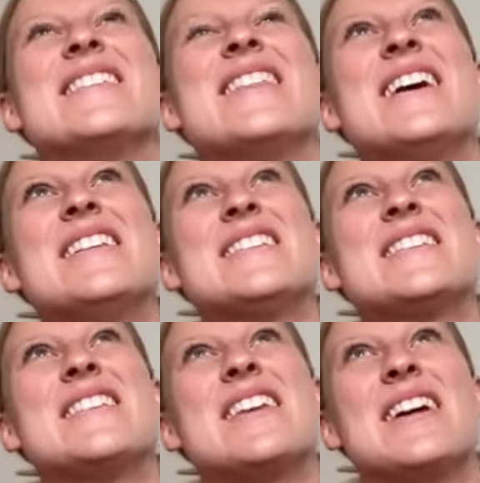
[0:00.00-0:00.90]

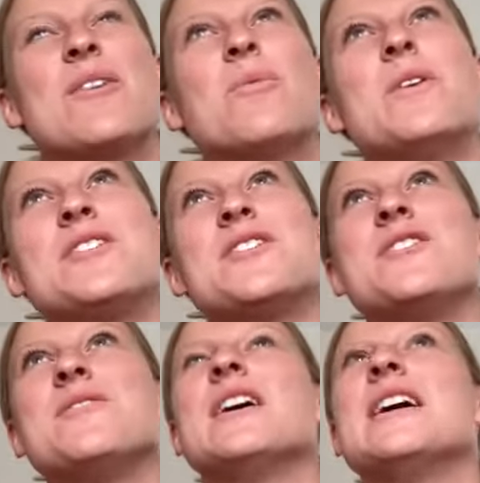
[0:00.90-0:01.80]
Let's think, what
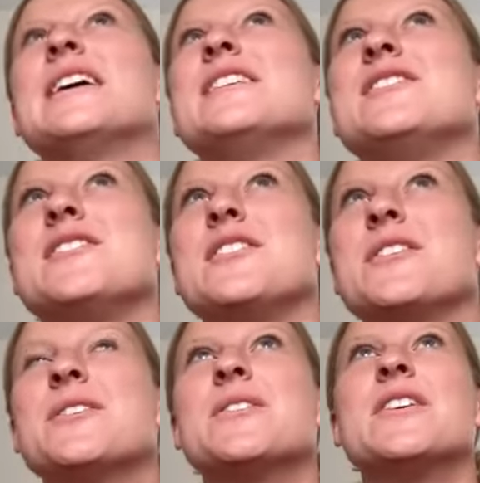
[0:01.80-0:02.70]
do I
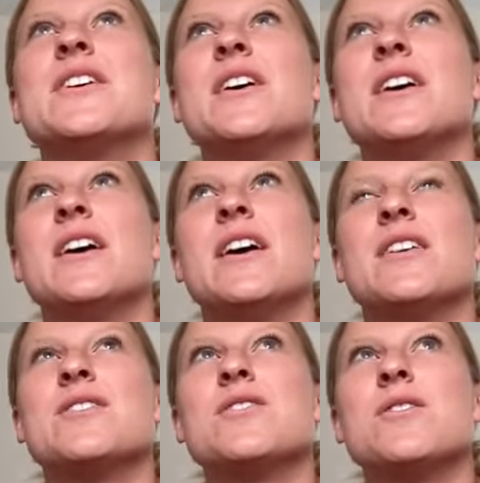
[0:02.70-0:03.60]
do?
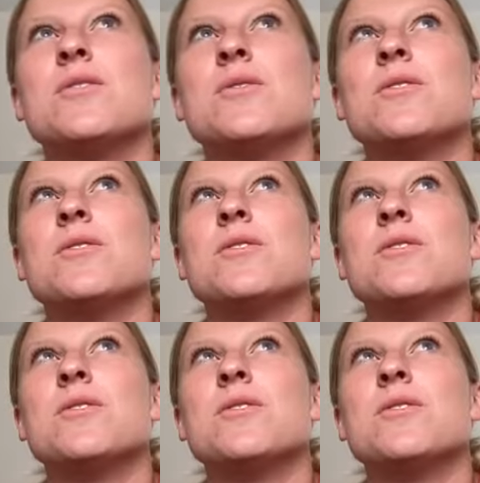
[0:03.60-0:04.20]
So